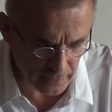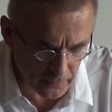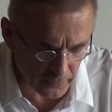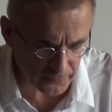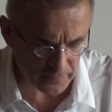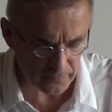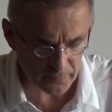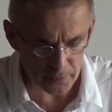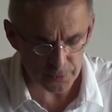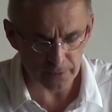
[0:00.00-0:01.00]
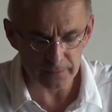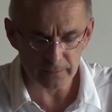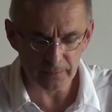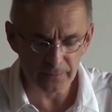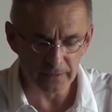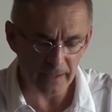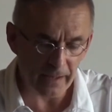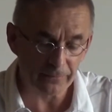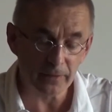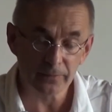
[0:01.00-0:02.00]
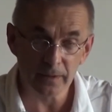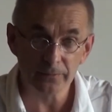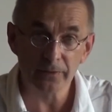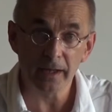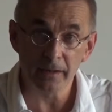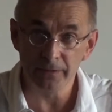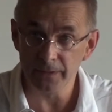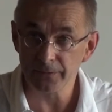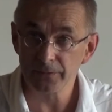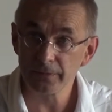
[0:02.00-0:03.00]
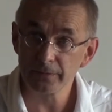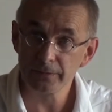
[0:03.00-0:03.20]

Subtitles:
lost its social self-evidence,